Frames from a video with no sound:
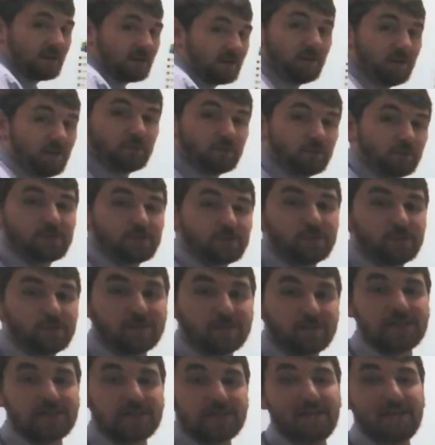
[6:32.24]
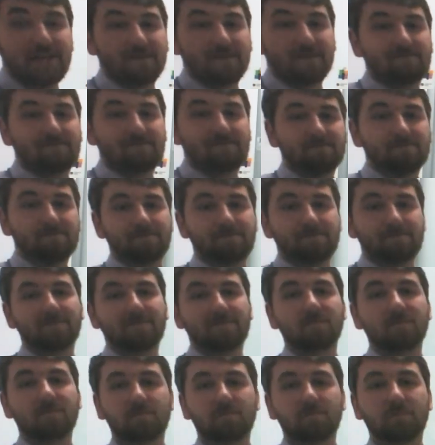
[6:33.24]
and it looks just like neon.
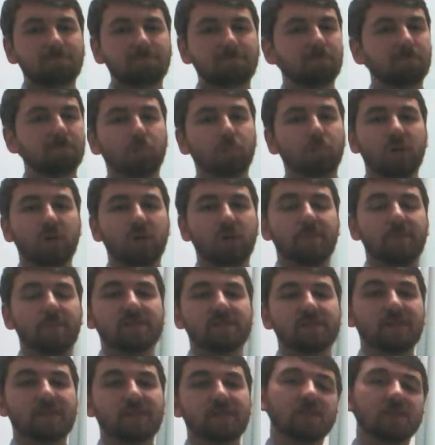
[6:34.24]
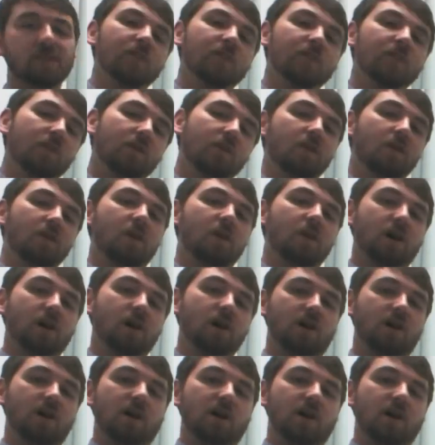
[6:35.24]
Pretty basic.
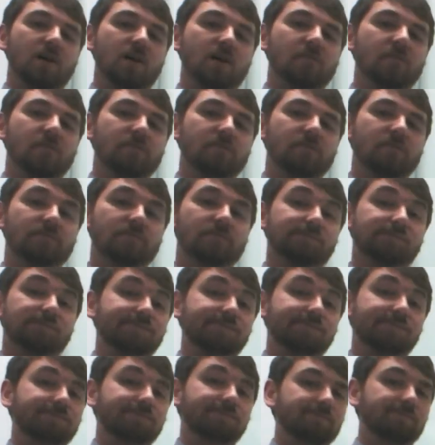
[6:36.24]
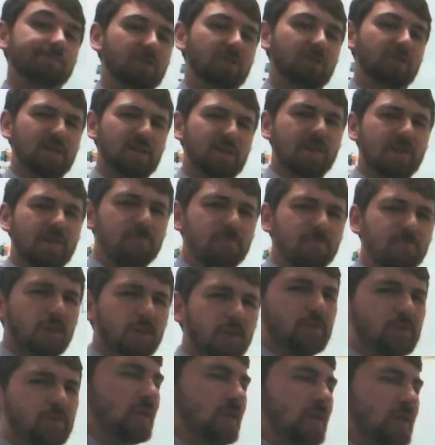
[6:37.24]
Trying to think, what
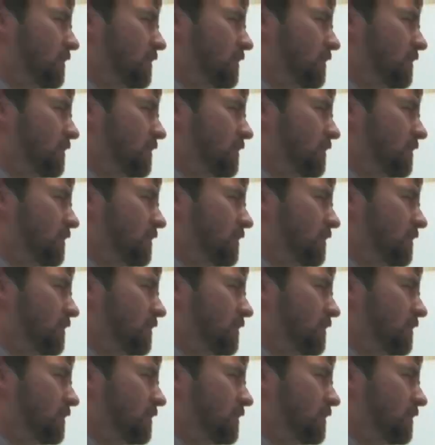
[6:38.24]
else do I need